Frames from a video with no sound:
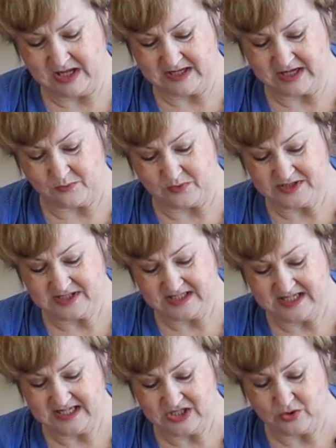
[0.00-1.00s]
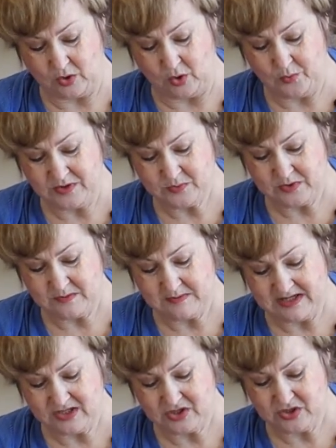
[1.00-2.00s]
Now once again, you always want to
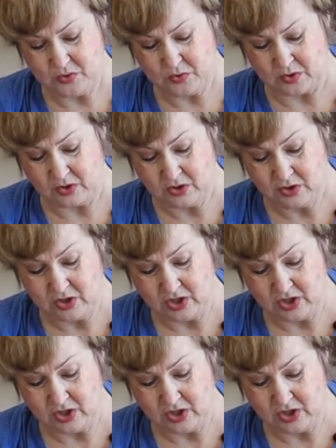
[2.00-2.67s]
make sure